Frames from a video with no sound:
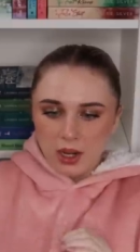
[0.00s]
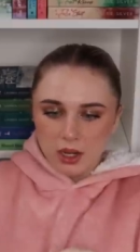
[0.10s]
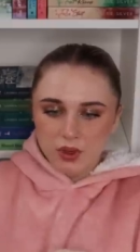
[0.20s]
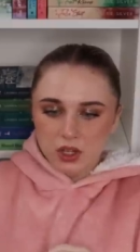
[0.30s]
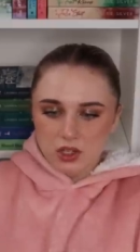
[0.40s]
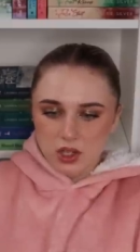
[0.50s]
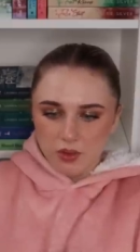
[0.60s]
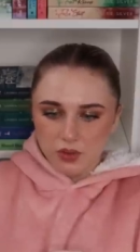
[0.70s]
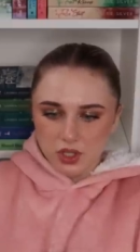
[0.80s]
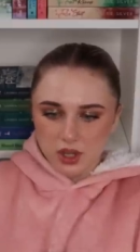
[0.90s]
Leaving our
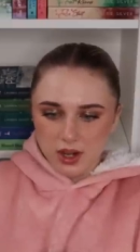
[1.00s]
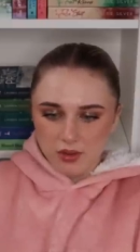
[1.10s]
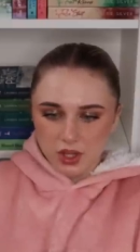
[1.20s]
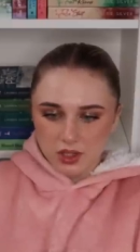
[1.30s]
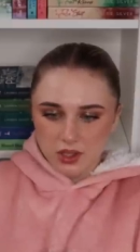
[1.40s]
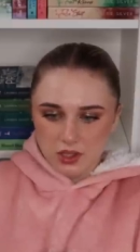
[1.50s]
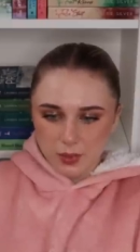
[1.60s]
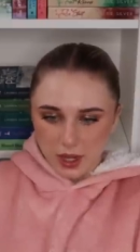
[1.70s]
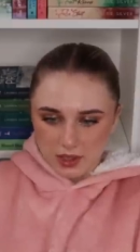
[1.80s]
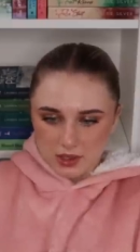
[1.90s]
staff returned everything to its
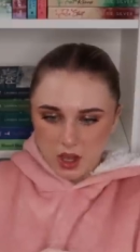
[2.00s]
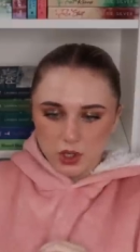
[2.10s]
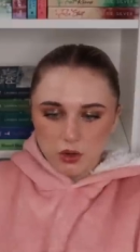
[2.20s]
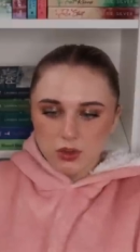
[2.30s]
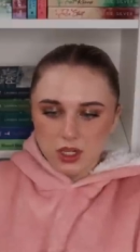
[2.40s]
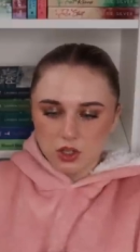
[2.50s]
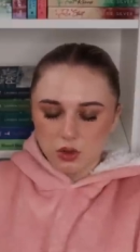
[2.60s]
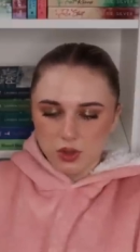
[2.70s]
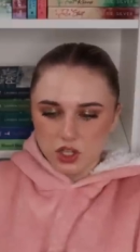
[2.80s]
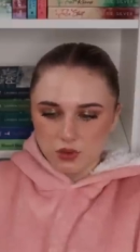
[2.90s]
place. We don't need a
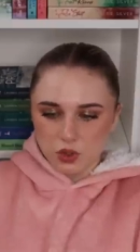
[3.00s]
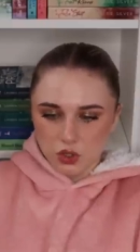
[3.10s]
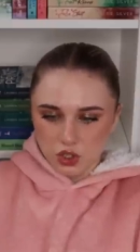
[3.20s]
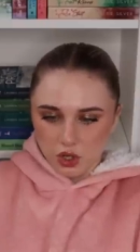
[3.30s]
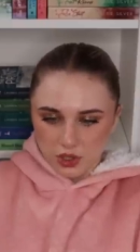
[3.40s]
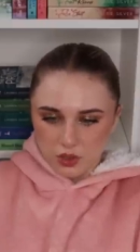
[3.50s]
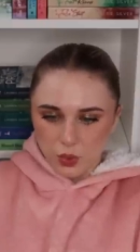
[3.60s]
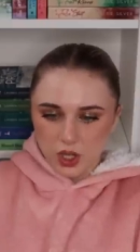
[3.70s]
donation of $200. We